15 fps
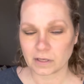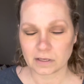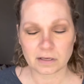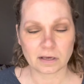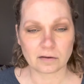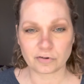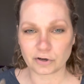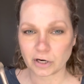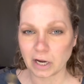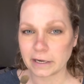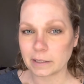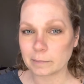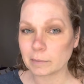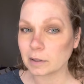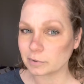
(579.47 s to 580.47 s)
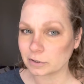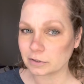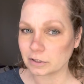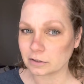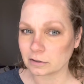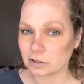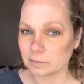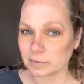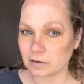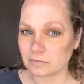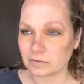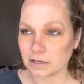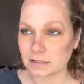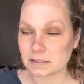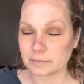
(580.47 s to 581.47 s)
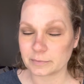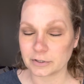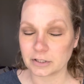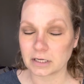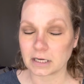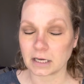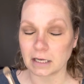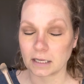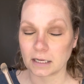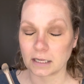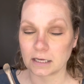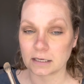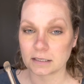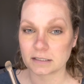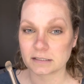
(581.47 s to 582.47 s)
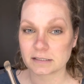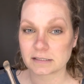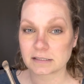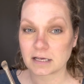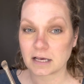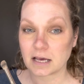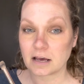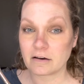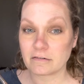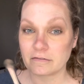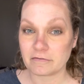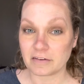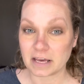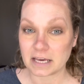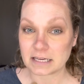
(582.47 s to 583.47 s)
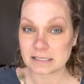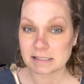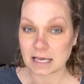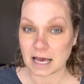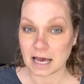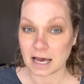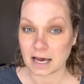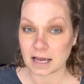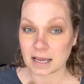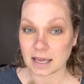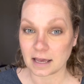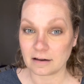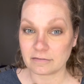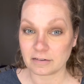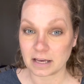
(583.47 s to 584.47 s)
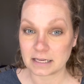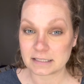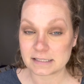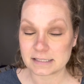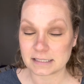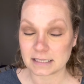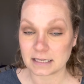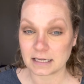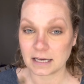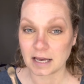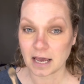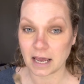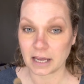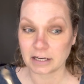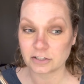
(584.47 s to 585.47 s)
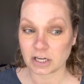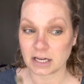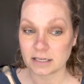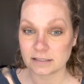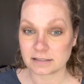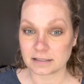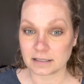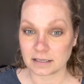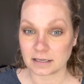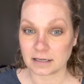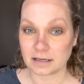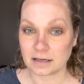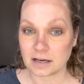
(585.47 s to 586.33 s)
if you're not in my beauty group on Facebook, it is FaceHac, FACHAC.TV.